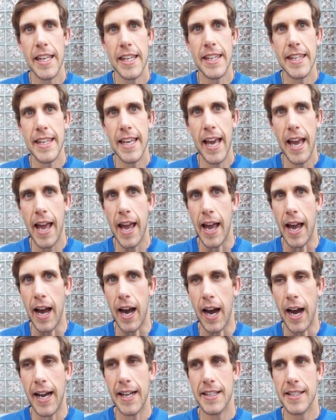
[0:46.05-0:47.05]

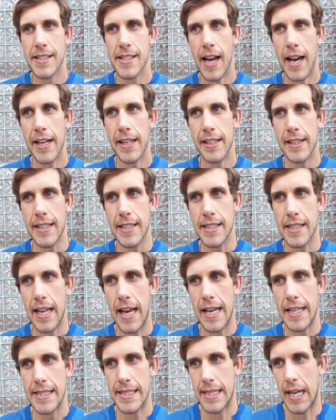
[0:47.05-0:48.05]
Yeah, I decided this
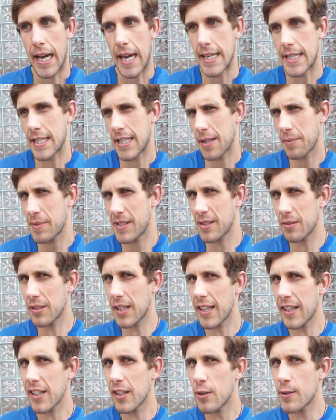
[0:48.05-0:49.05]
last night, and I'm still
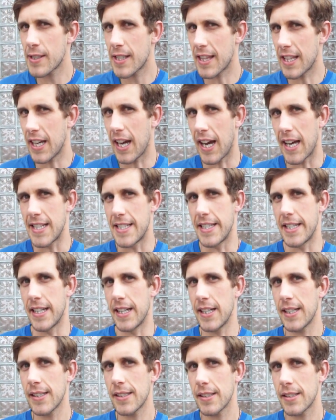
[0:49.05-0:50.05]
getting used to the
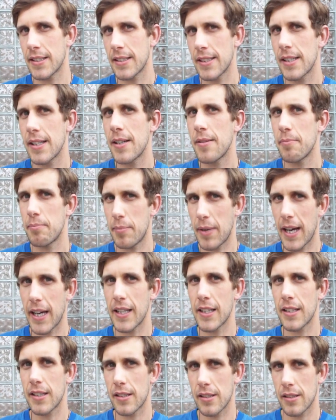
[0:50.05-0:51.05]
idea, but